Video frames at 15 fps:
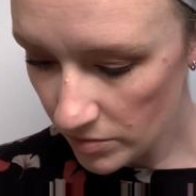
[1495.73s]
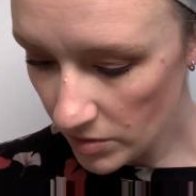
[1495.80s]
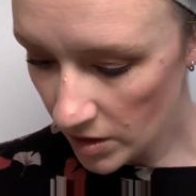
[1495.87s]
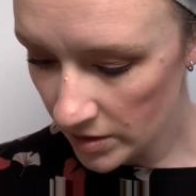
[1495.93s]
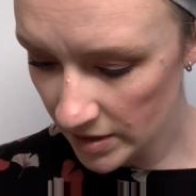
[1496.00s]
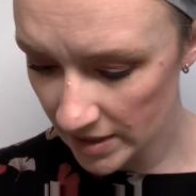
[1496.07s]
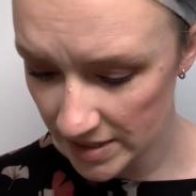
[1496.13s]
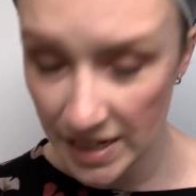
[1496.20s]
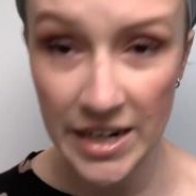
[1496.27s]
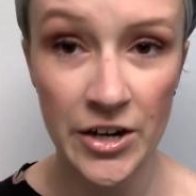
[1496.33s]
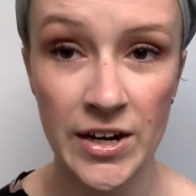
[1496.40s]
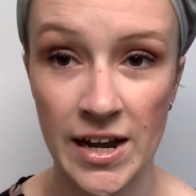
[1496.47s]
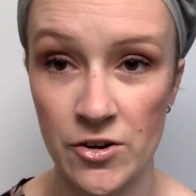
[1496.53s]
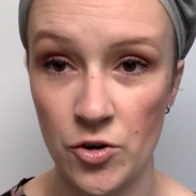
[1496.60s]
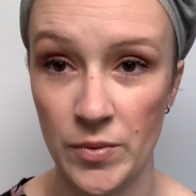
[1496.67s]
the entire
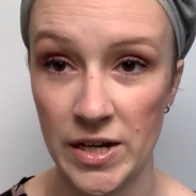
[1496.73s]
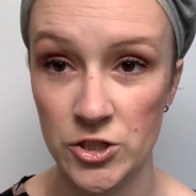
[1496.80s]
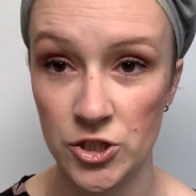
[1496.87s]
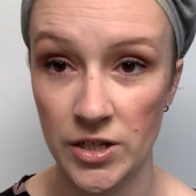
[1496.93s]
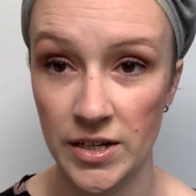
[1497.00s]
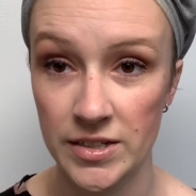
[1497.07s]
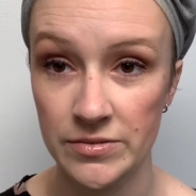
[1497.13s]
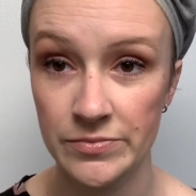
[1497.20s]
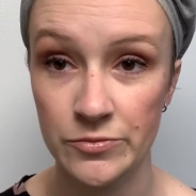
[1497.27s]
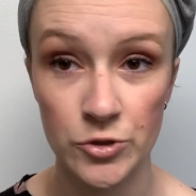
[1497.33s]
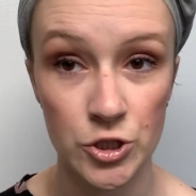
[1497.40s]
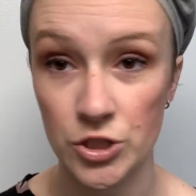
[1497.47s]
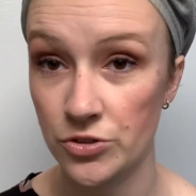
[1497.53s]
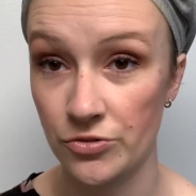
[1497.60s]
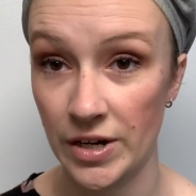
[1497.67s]
Countermatch line, which
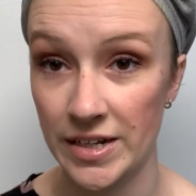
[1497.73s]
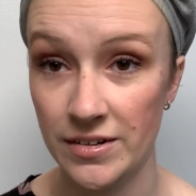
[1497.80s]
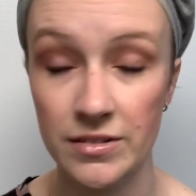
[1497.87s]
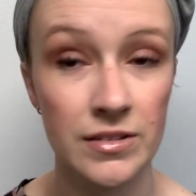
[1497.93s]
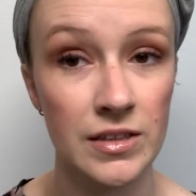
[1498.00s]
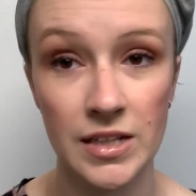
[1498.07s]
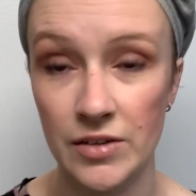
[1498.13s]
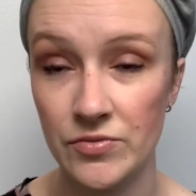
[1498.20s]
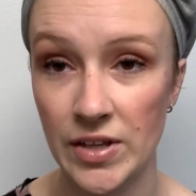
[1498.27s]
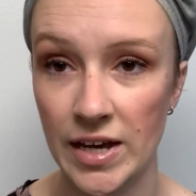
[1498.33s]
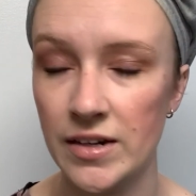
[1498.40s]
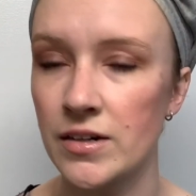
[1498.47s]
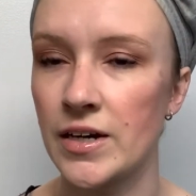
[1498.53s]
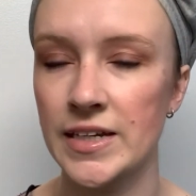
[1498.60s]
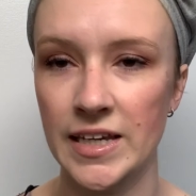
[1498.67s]
is great. Love that.
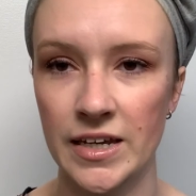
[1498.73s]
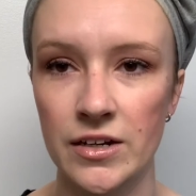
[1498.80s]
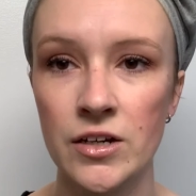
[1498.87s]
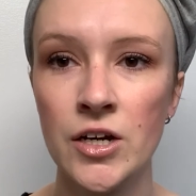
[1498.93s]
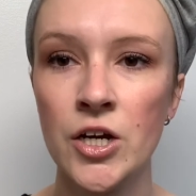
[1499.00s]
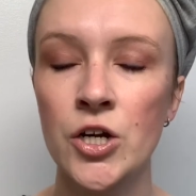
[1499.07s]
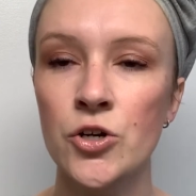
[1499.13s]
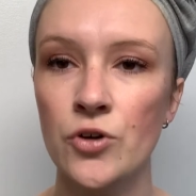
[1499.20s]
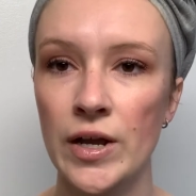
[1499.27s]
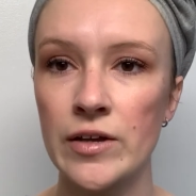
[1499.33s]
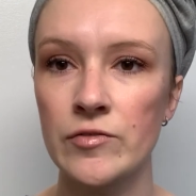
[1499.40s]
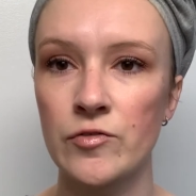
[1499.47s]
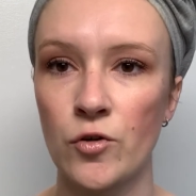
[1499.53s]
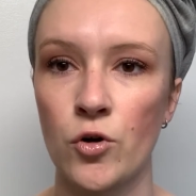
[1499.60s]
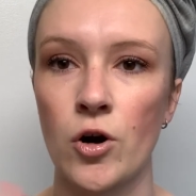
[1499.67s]
Again, great
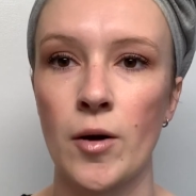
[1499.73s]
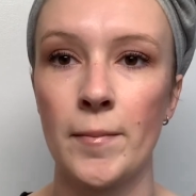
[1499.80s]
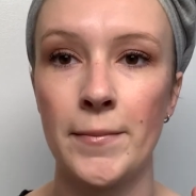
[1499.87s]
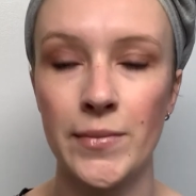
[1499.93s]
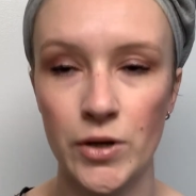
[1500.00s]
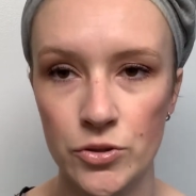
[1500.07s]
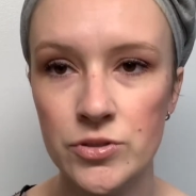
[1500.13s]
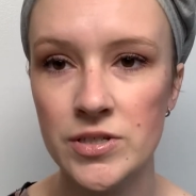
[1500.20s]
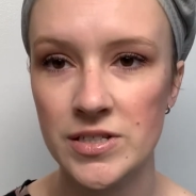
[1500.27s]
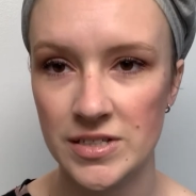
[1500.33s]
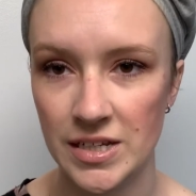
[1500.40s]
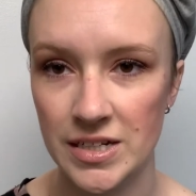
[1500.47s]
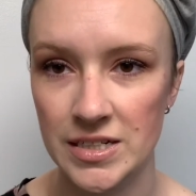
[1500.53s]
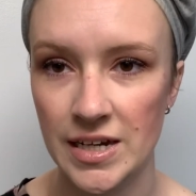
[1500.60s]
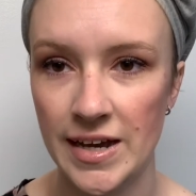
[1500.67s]
for most
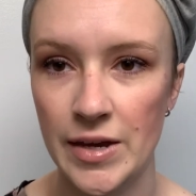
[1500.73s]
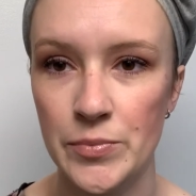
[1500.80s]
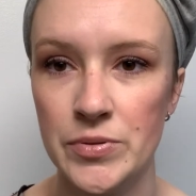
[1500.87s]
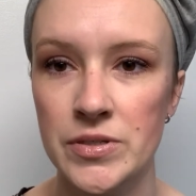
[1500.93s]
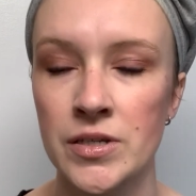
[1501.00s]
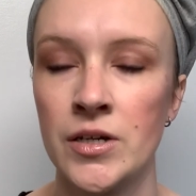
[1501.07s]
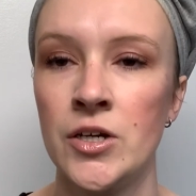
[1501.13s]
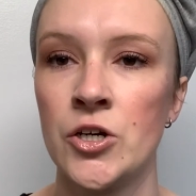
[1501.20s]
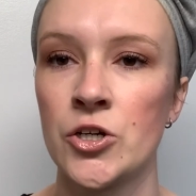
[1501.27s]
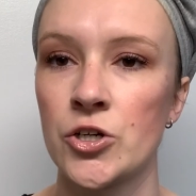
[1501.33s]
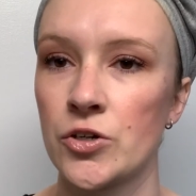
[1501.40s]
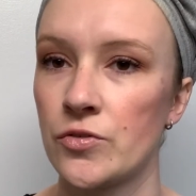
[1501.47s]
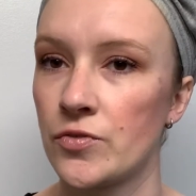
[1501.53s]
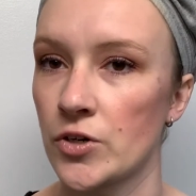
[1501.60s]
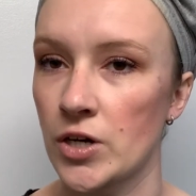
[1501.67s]
skin types,
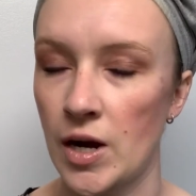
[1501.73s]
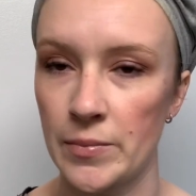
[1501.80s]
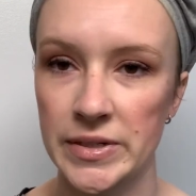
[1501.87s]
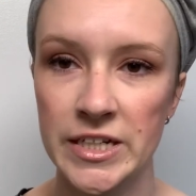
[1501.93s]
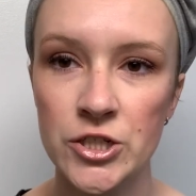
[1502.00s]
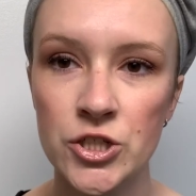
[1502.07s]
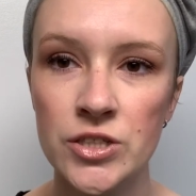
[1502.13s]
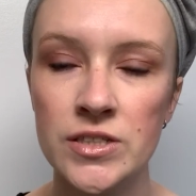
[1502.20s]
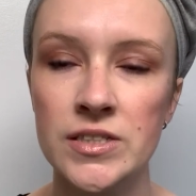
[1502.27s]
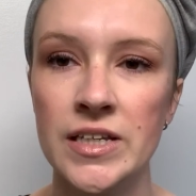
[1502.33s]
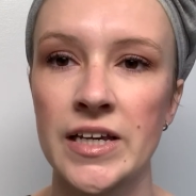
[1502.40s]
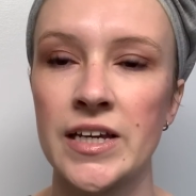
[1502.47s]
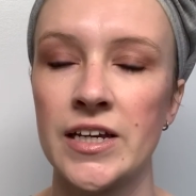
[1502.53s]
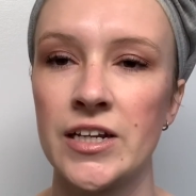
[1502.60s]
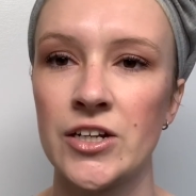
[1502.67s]
good for combination
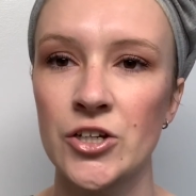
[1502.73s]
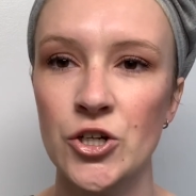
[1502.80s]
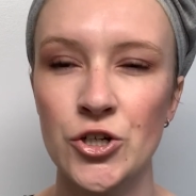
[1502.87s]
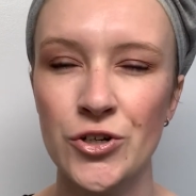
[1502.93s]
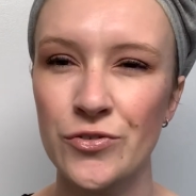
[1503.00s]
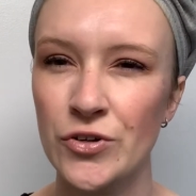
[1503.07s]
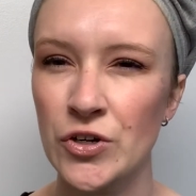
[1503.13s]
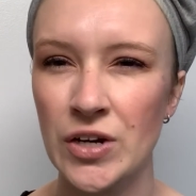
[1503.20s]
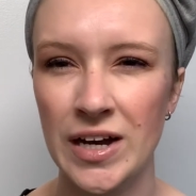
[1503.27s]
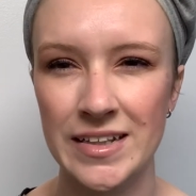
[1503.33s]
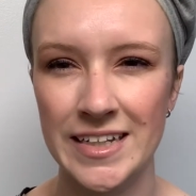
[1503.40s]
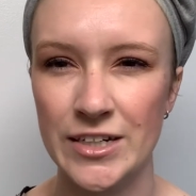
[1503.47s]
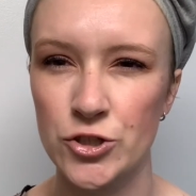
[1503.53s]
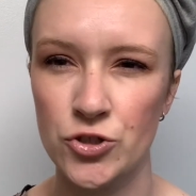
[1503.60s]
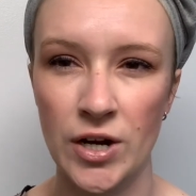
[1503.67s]
skin, good if you're not
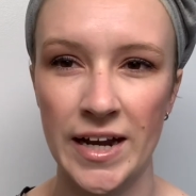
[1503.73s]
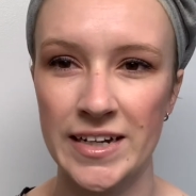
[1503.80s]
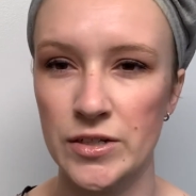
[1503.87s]
like trying to